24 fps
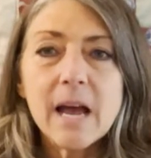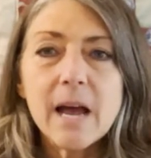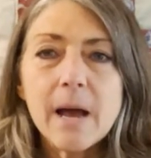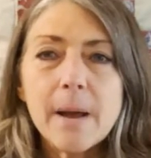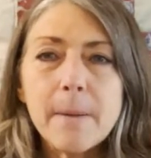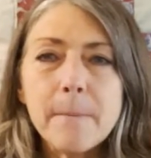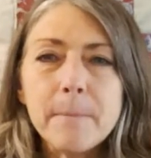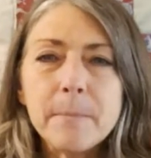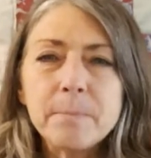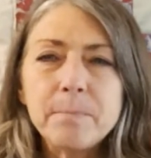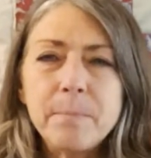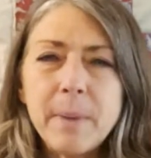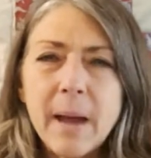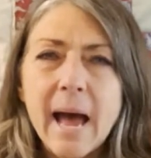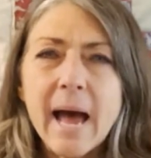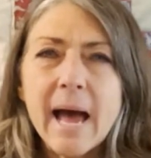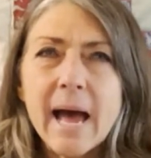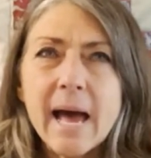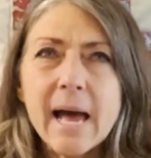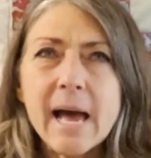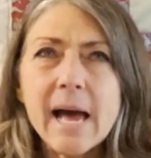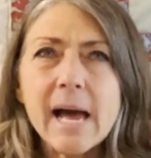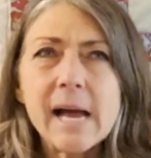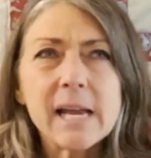
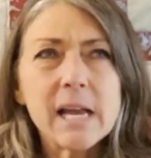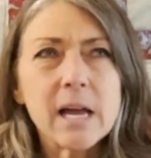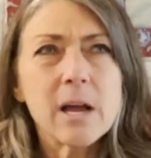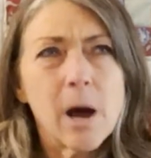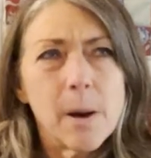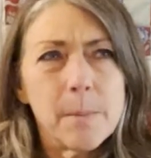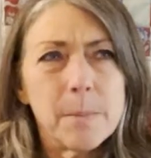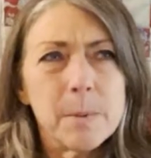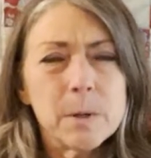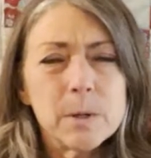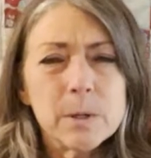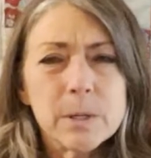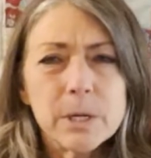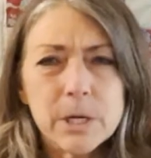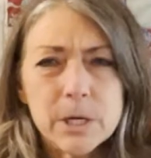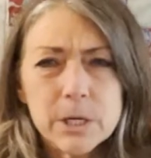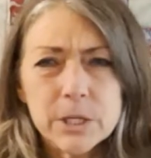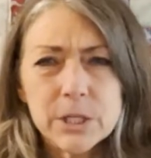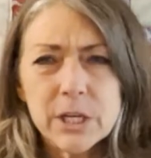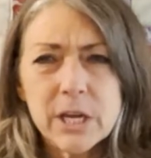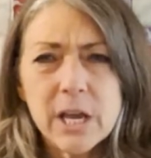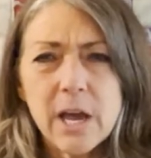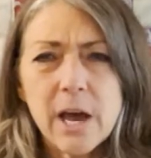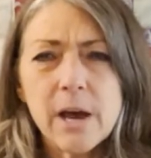Back a couple of
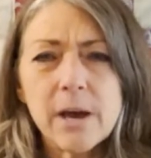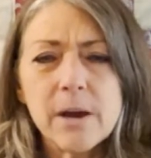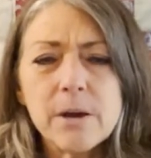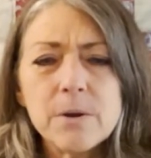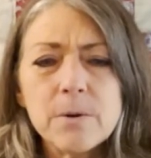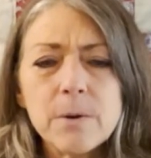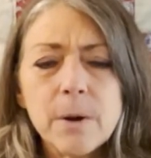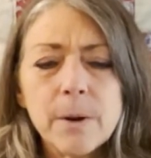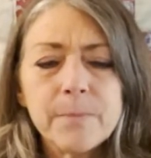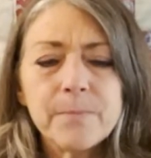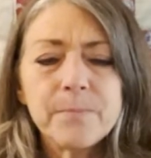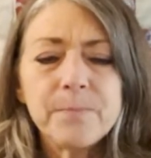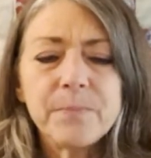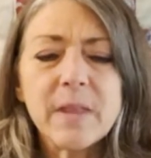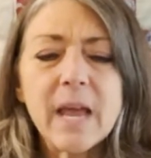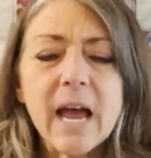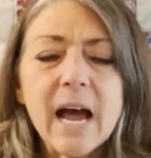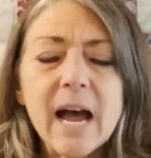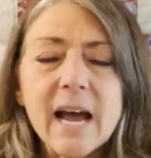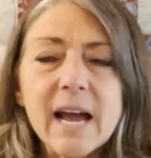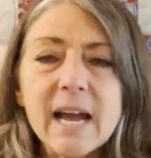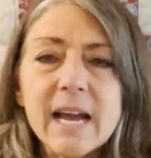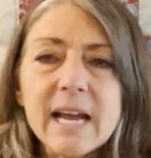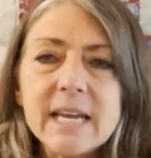years ago,
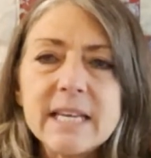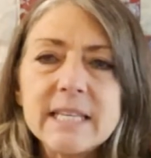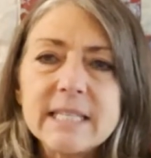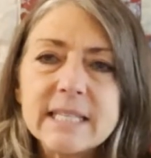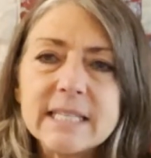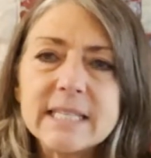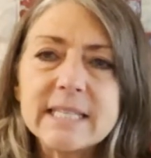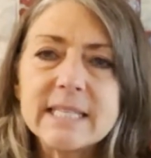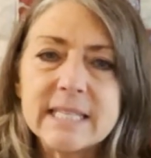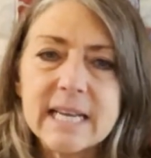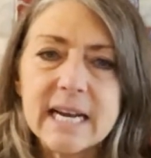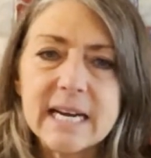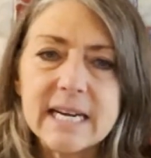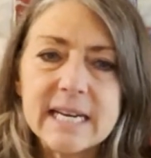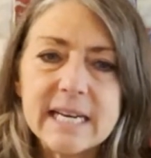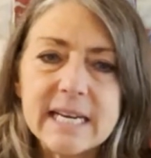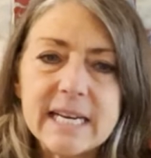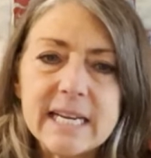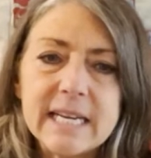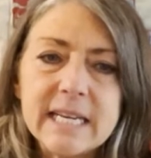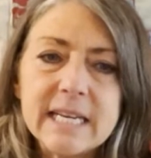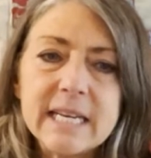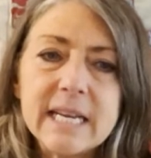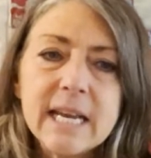I
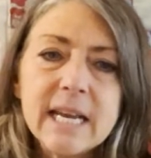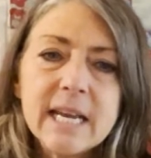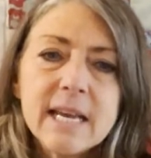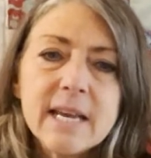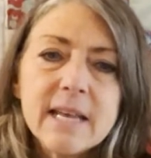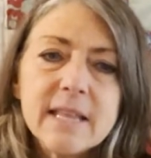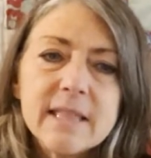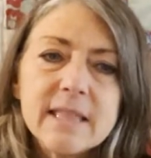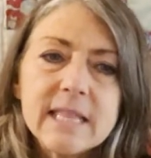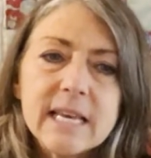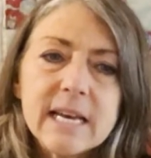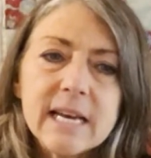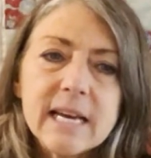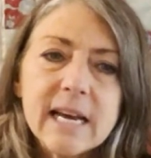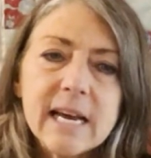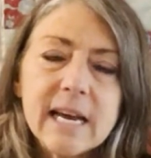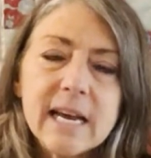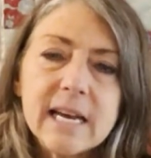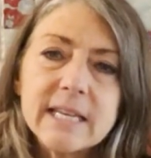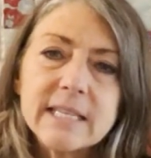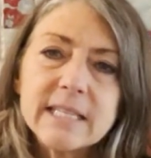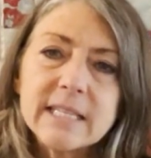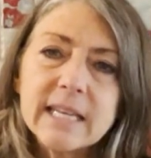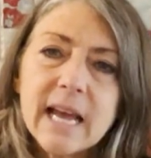decided
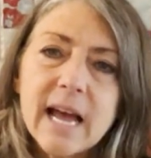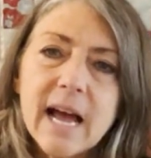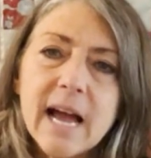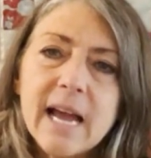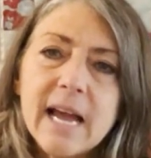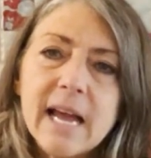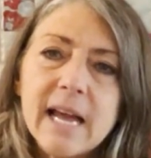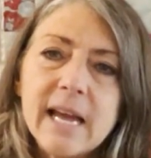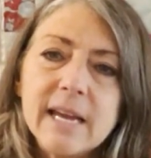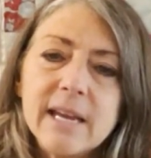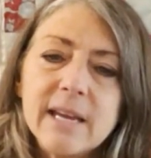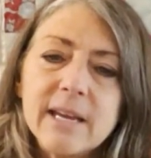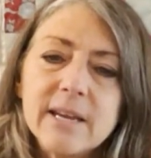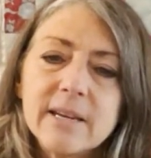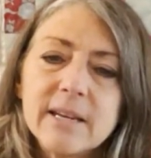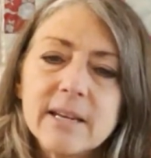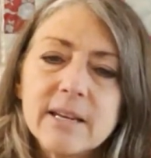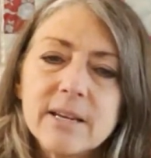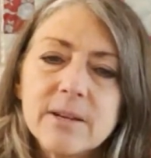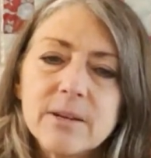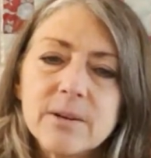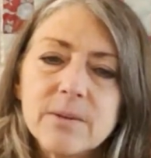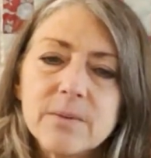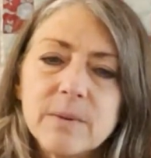that I'm
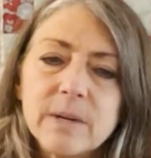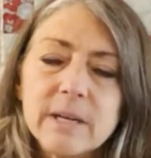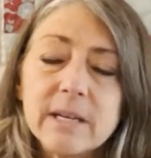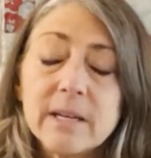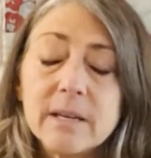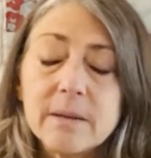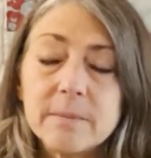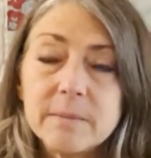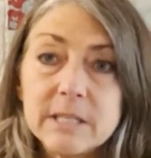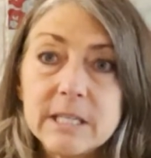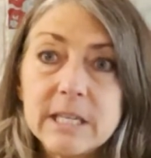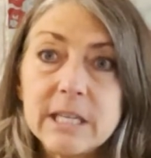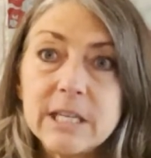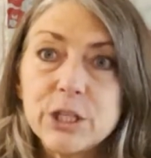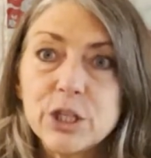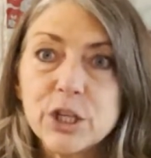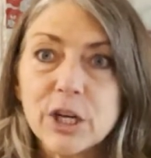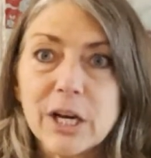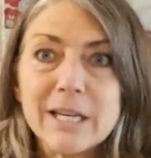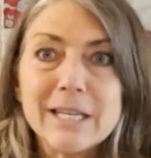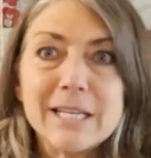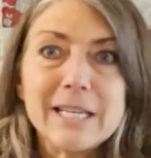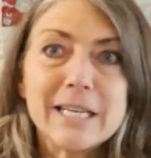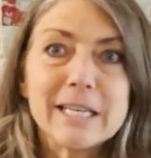a teacher.
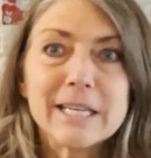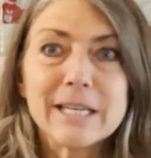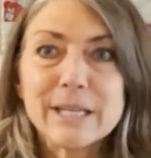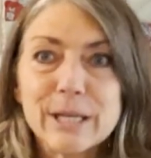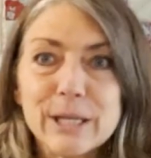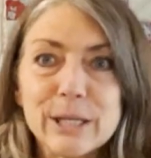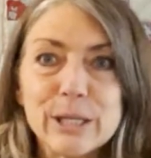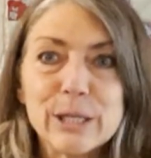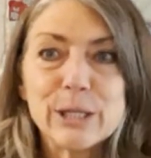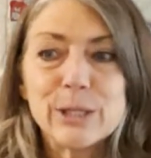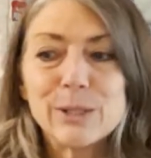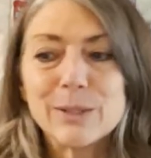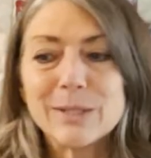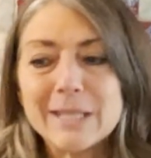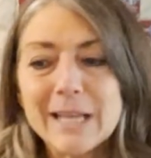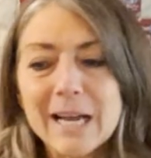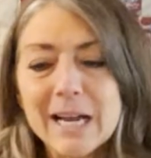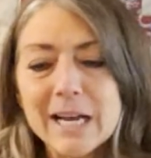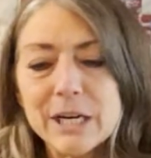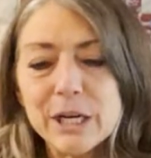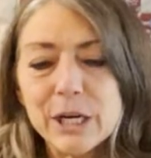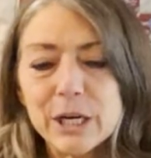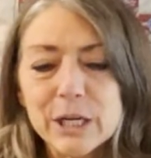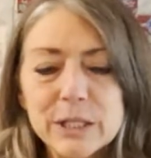I needed a little
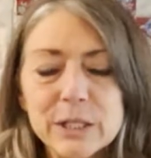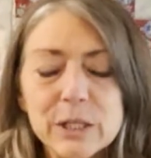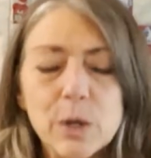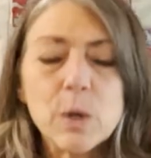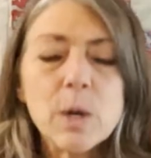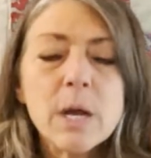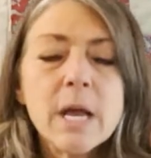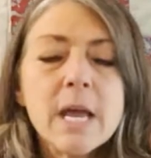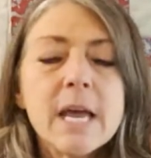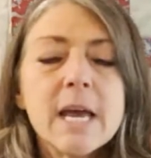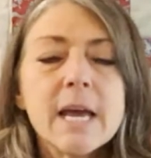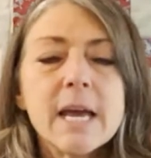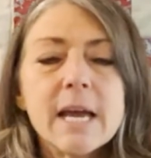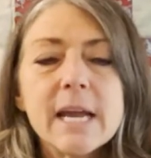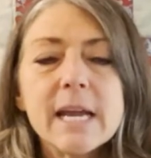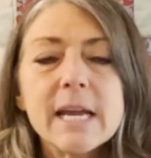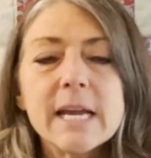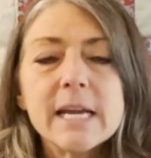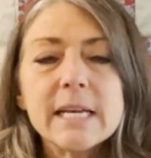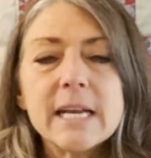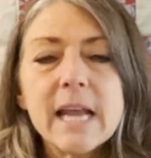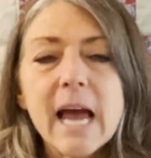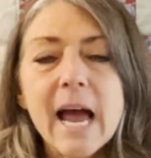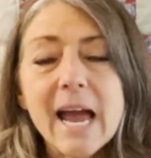side hustle.
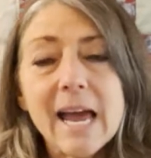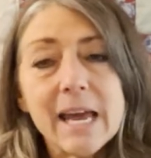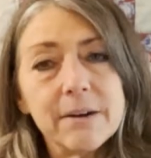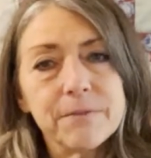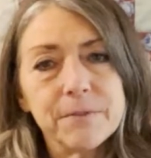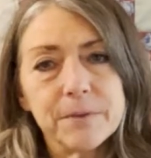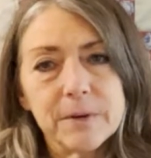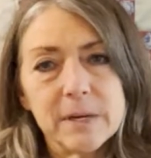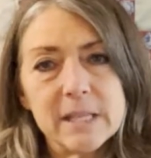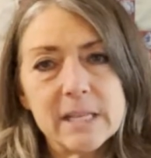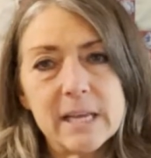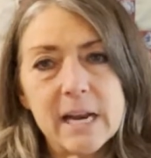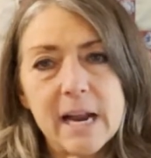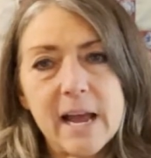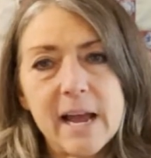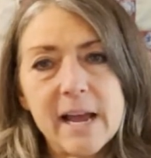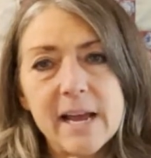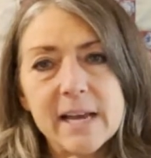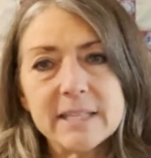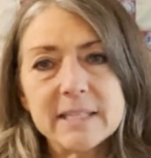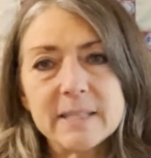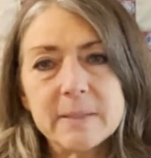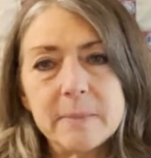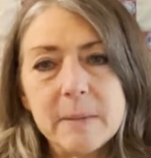And I had a friend that
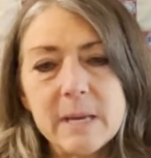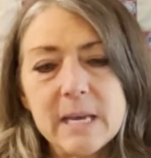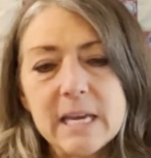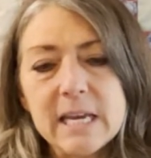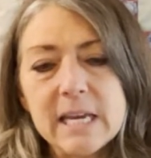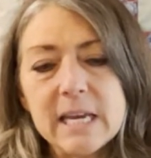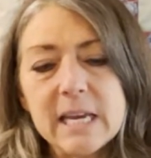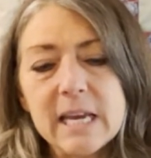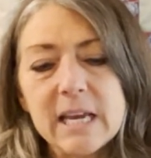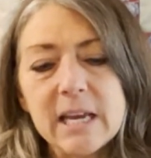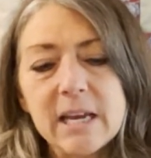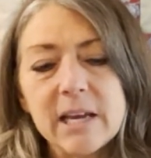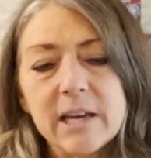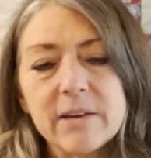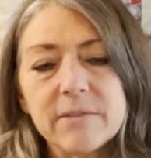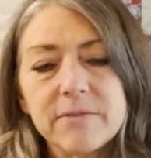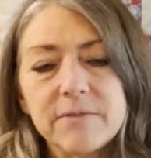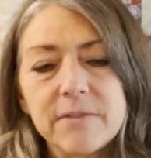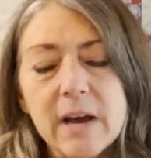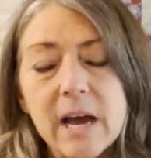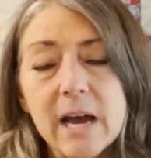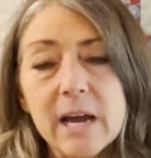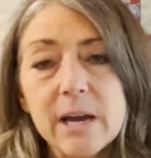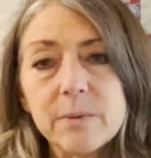asked me if
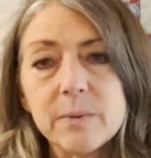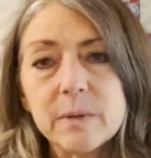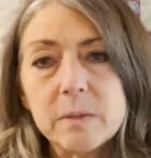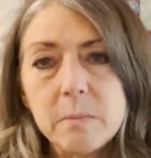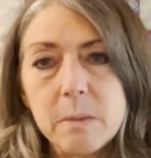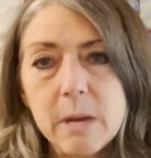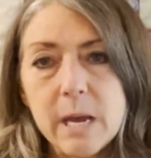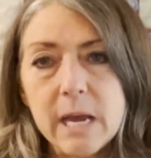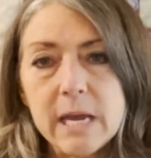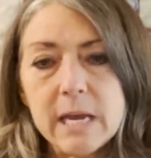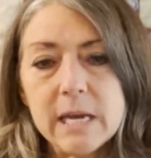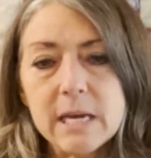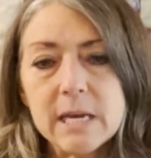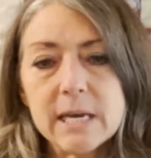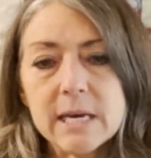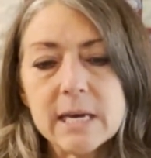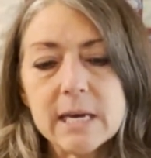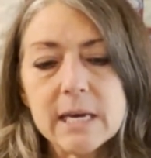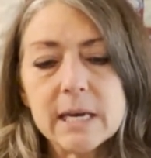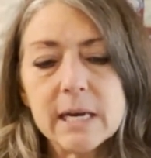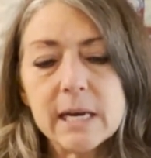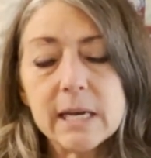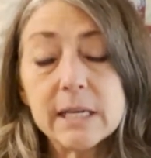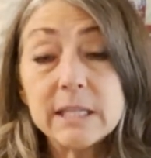I would make
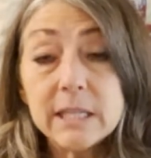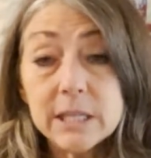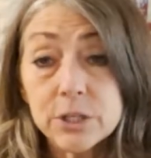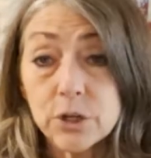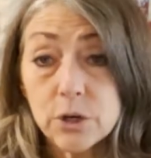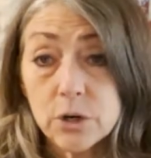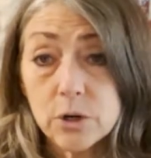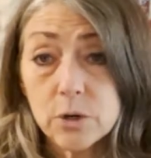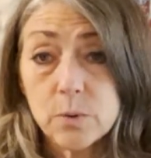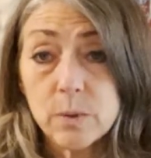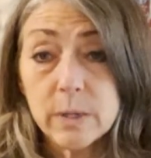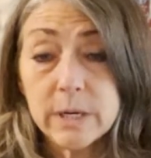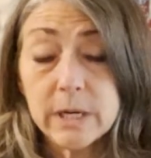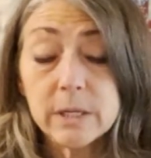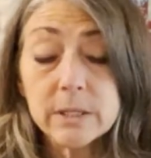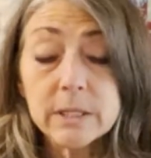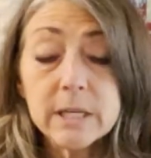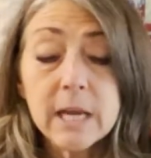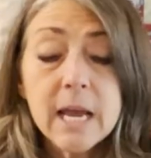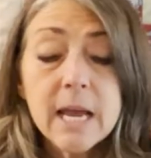a t-shirt quilt.